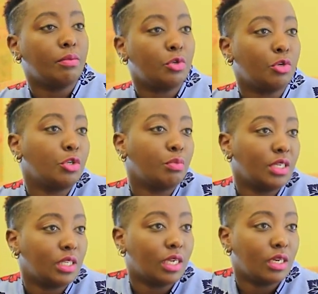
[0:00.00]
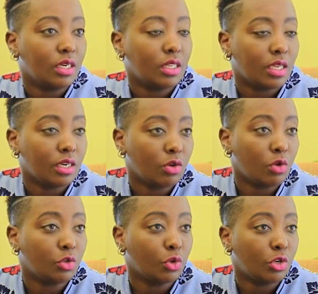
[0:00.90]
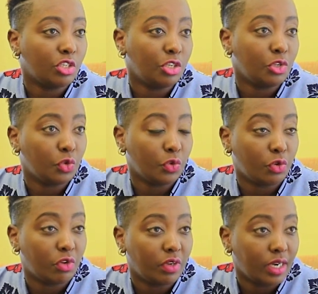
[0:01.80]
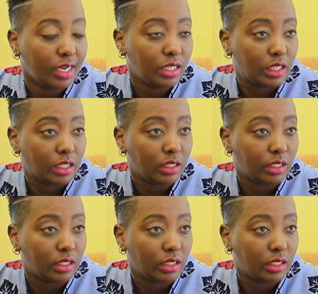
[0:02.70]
treatment then also continues with COVID-19?